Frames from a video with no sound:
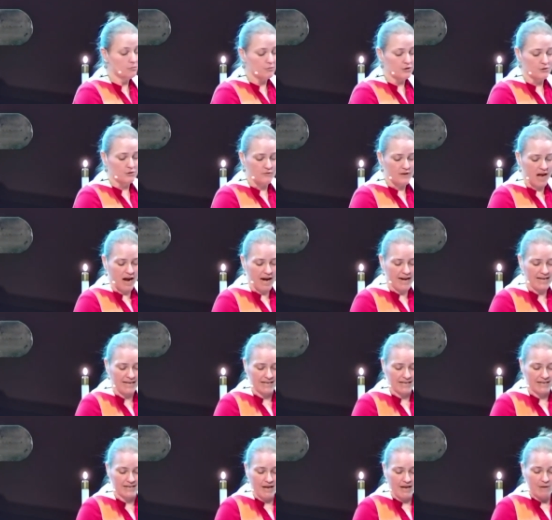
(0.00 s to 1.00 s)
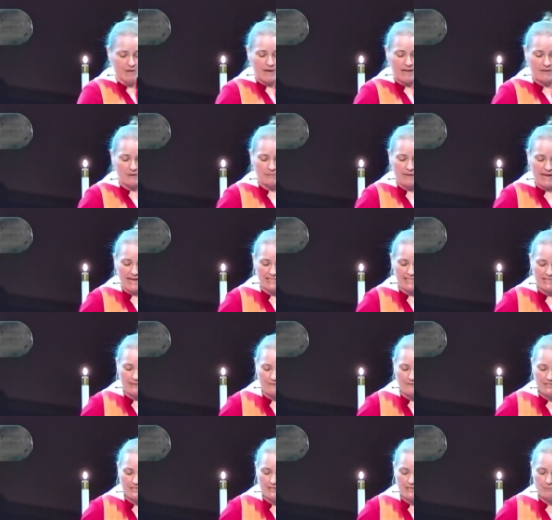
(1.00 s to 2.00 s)
united by the
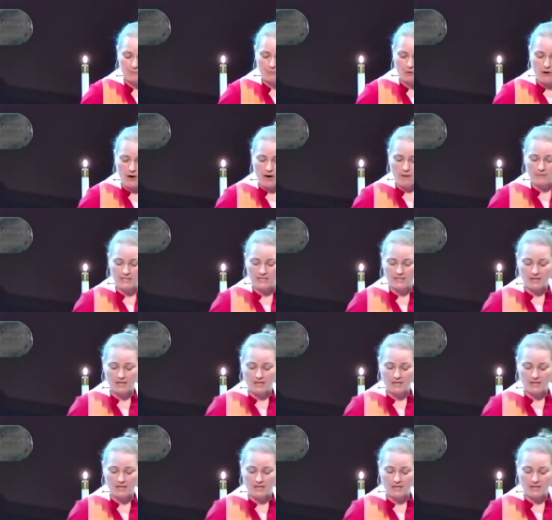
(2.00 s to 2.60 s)
magnificent promise